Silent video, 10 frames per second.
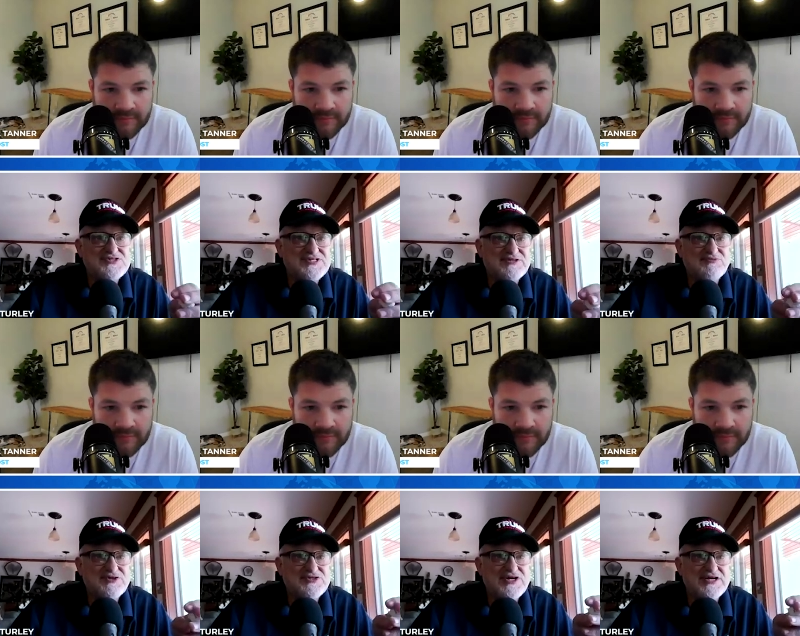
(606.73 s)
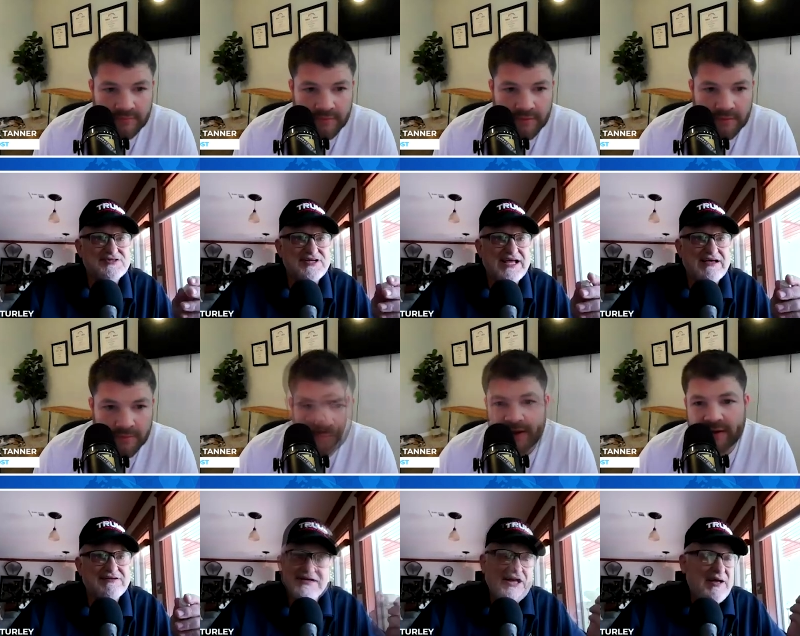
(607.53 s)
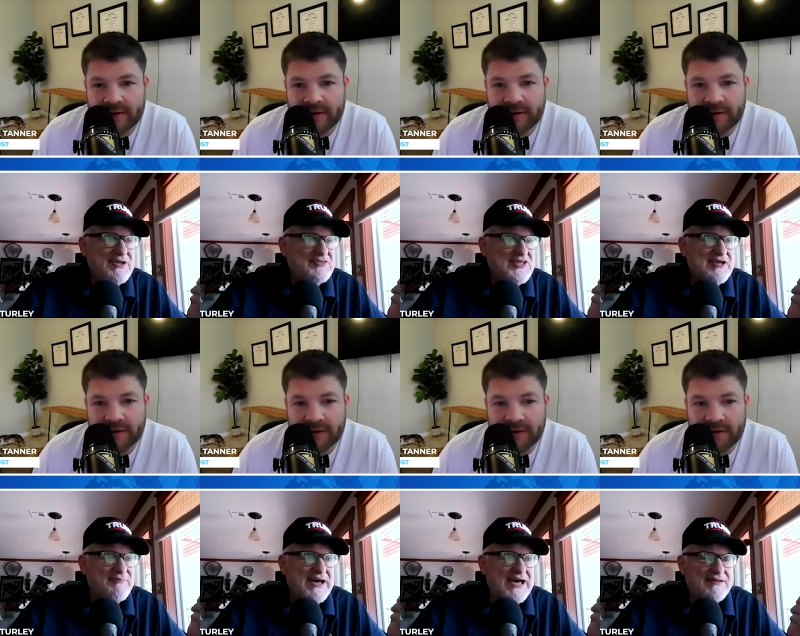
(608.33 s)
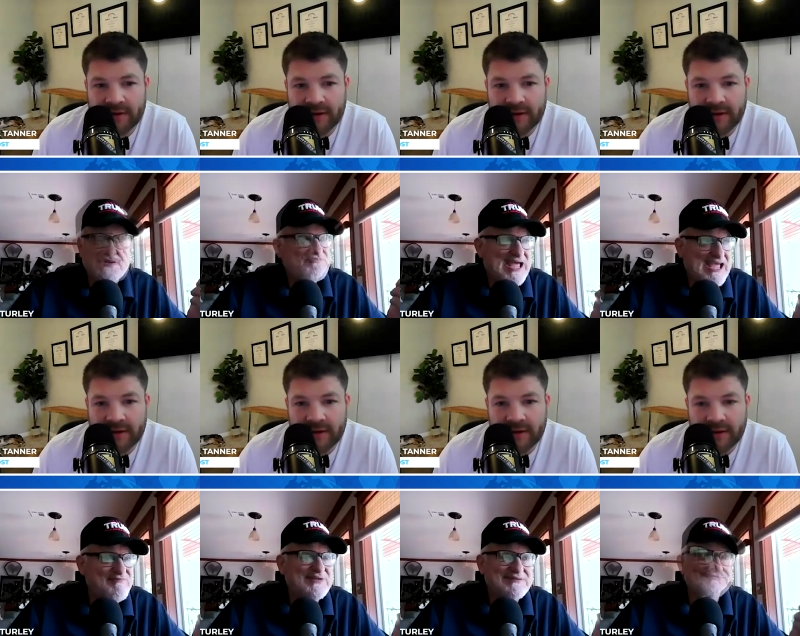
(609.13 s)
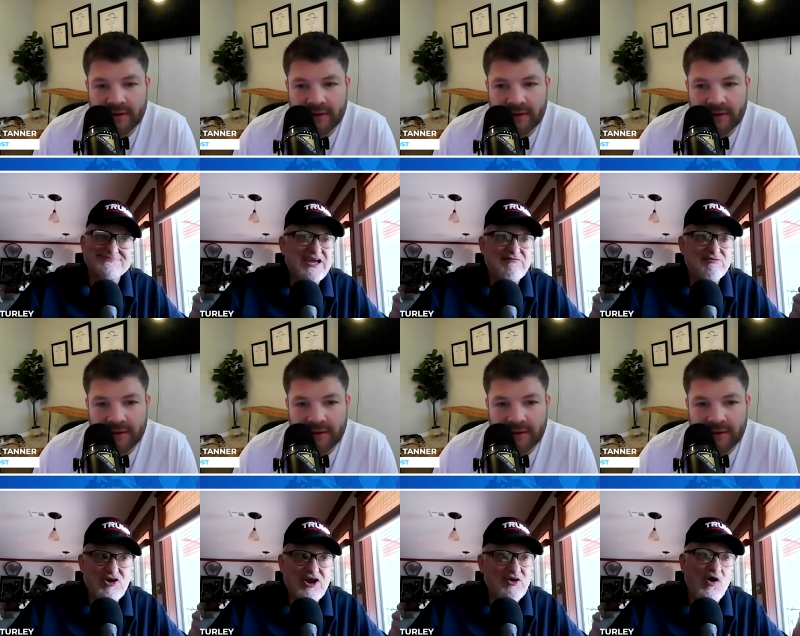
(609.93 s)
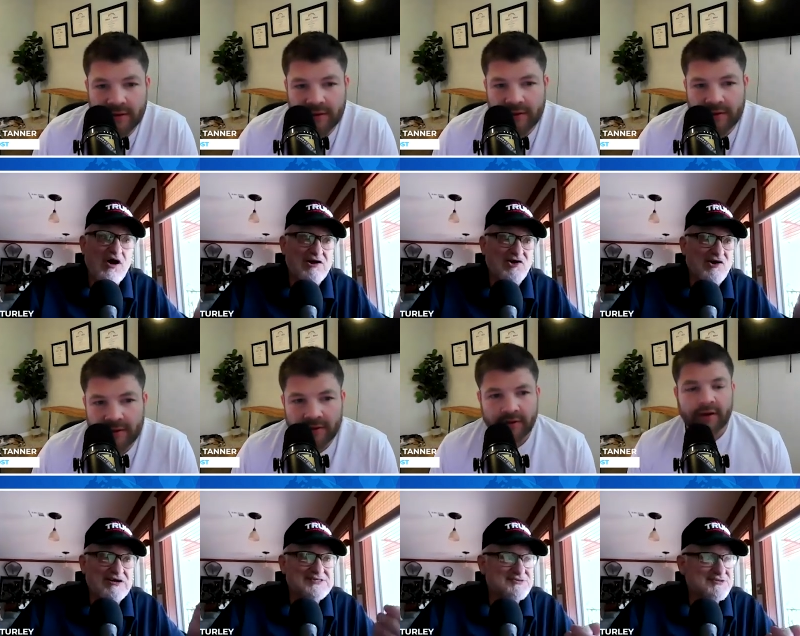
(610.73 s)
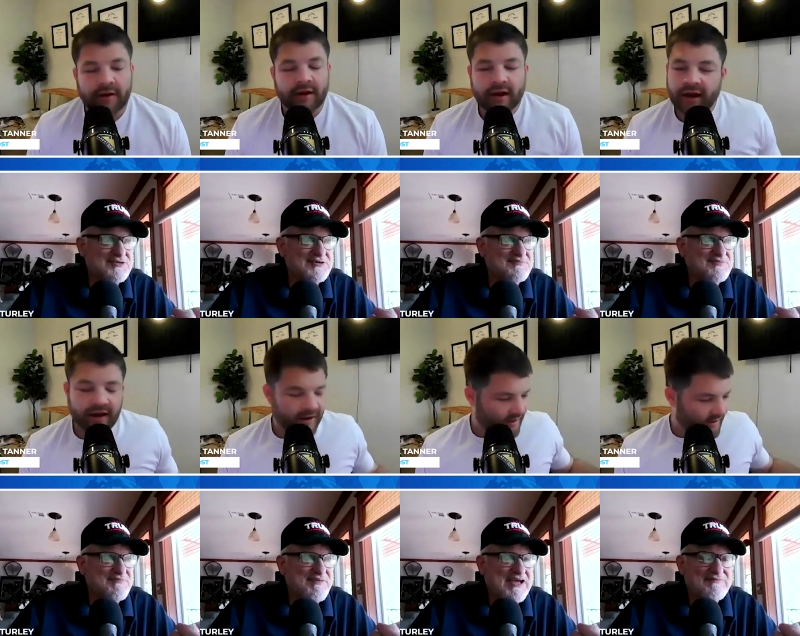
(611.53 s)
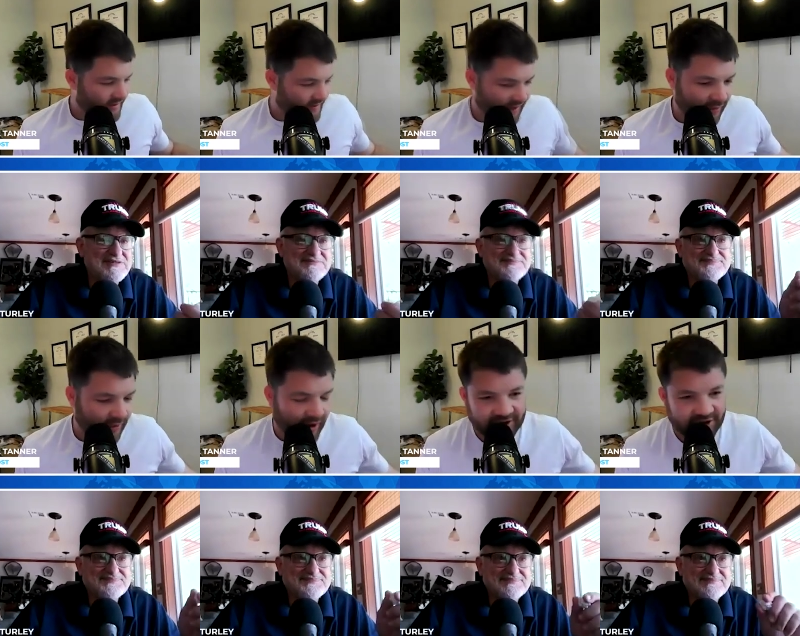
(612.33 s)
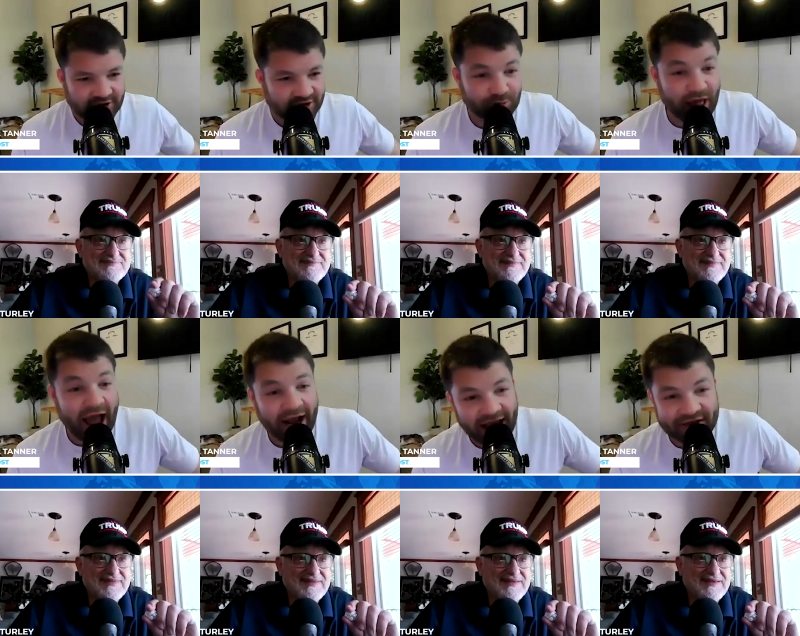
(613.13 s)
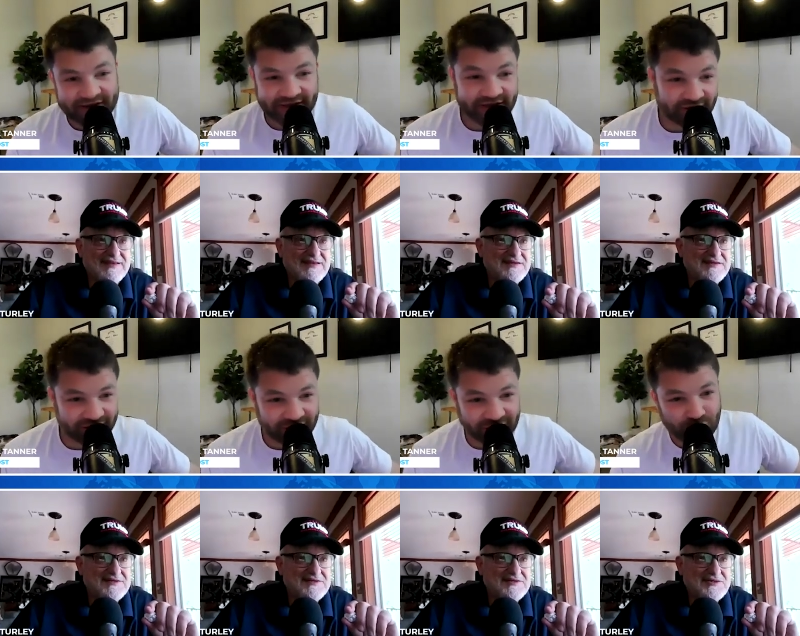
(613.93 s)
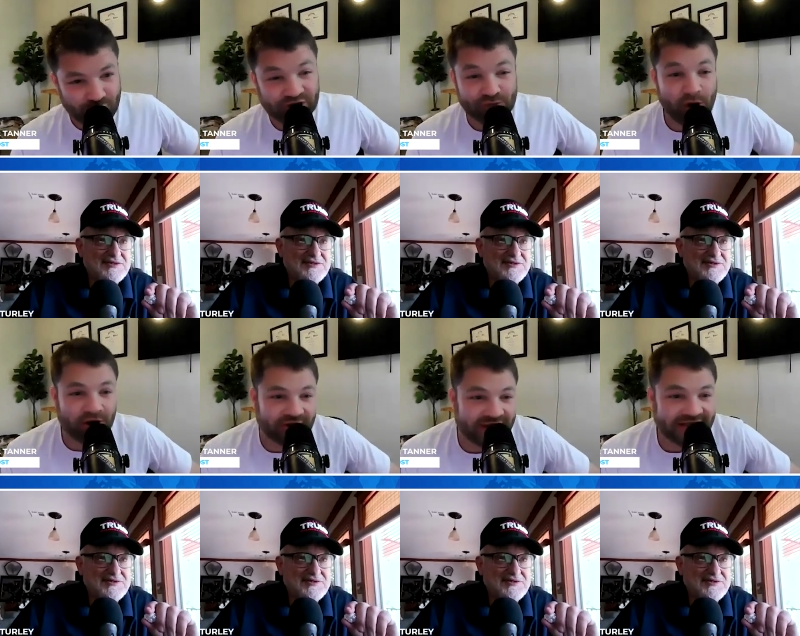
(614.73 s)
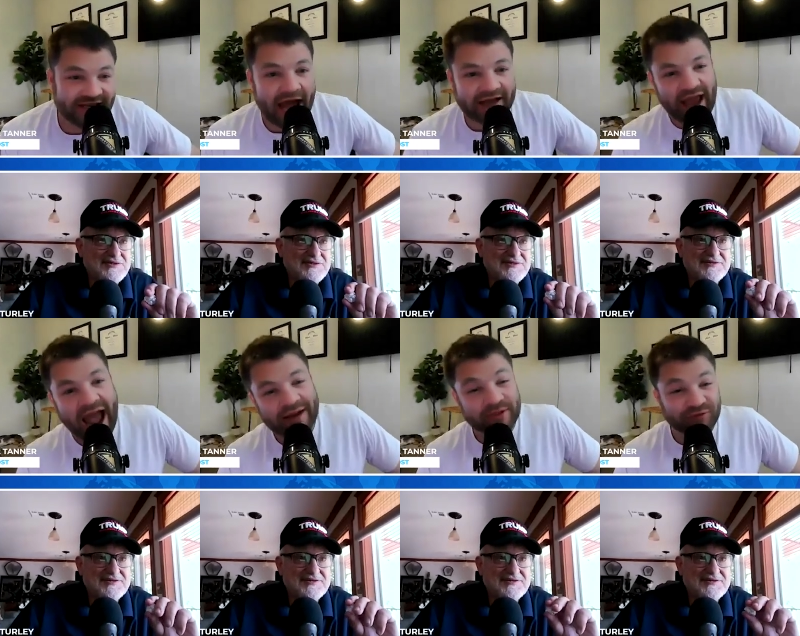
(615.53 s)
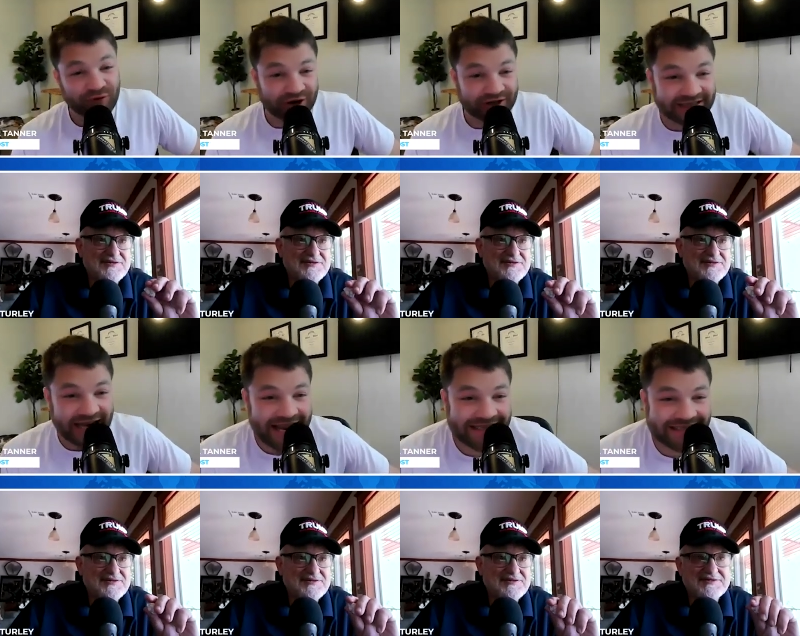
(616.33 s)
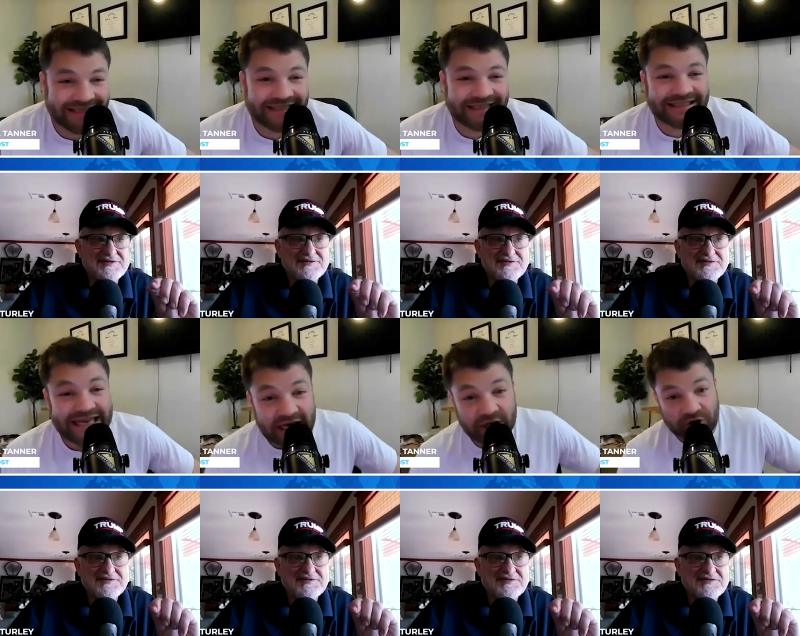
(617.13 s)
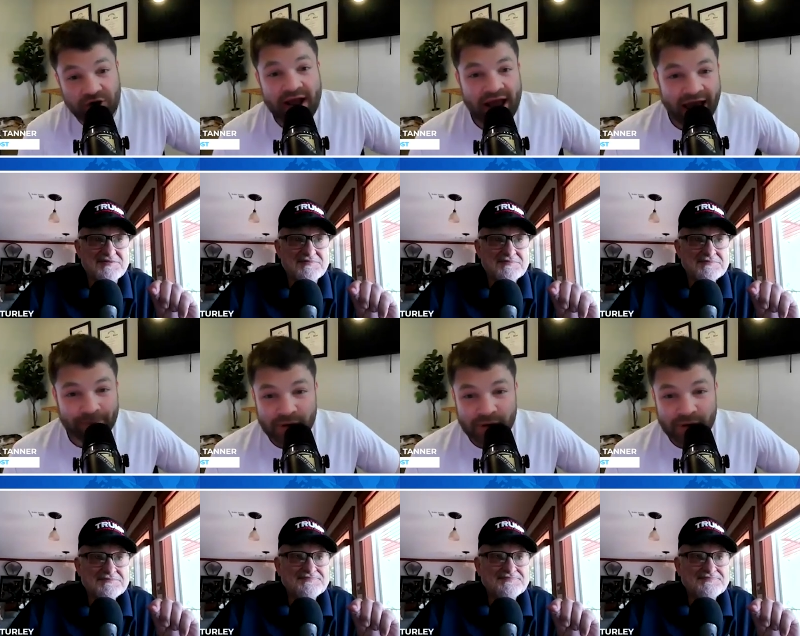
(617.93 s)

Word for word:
Speaker 1: is then rejected out. I mean, think about it. Pavement, you ever try to walk across the, the pavement?
Speaker 2: Well, it's it's black, and this is interesting. So Chris Martz, he's an at- atmospheric science senior at